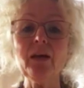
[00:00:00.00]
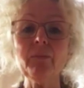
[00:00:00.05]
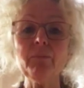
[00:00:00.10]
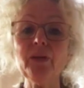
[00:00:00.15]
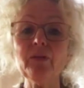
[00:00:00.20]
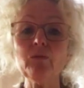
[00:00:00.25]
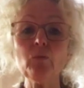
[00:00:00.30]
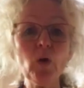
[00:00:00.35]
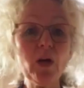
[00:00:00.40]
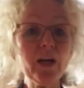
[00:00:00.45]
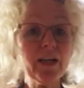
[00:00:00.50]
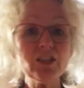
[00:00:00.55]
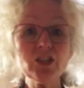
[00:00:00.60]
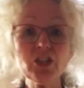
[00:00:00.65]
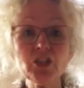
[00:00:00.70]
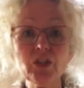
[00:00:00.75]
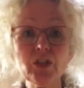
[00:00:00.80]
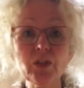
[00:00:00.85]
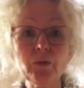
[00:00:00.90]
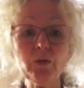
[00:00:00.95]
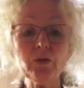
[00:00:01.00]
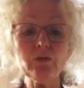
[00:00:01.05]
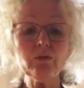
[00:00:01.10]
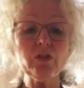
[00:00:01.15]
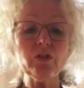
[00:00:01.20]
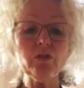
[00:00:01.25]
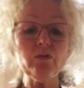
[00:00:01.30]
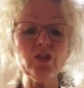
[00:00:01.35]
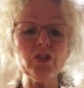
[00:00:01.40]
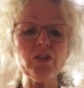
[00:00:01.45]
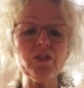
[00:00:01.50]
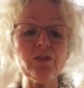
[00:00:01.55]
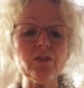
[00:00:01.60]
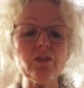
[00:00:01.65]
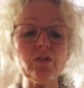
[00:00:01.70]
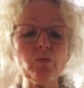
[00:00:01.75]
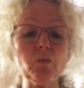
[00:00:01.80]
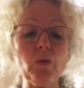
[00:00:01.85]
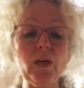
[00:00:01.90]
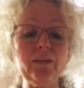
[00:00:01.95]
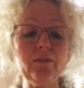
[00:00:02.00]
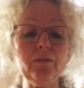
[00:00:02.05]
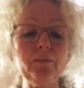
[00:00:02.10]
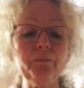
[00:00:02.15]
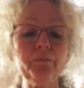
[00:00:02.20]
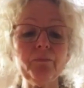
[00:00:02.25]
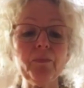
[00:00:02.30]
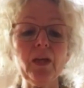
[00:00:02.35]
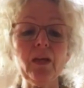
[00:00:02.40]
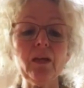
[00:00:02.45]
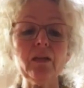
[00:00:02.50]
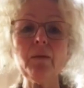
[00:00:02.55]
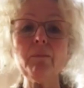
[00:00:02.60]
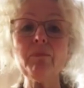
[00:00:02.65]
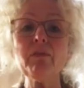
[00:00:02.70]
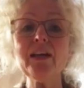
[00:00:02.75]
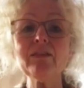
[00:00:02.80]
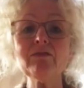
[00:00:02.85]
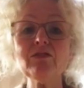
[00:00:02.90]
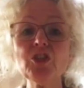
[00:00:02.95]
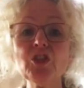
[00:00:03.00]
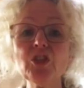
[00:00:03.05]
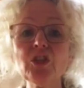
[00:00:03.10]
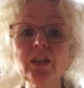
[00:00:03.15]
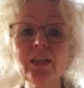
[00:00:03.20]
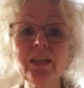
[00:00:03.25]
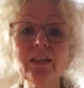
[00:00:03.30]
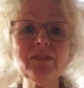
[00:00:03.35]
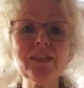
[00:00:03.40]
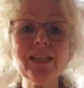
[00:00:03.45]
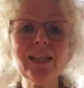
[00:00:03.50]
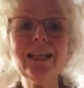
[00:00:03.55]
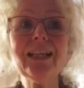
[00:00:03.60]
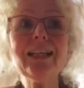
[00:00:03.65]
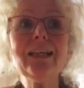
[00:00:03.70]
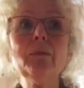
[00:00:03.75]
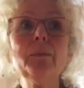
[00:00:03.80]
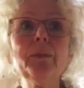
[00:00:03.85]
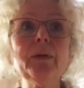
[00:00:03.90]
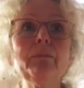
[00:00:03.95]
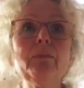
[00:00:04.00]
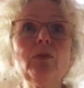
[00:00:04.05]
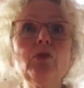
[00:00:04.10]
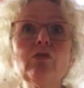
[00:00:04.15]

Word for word: But white sugar will do just as well. The brown sugar gives it a little bit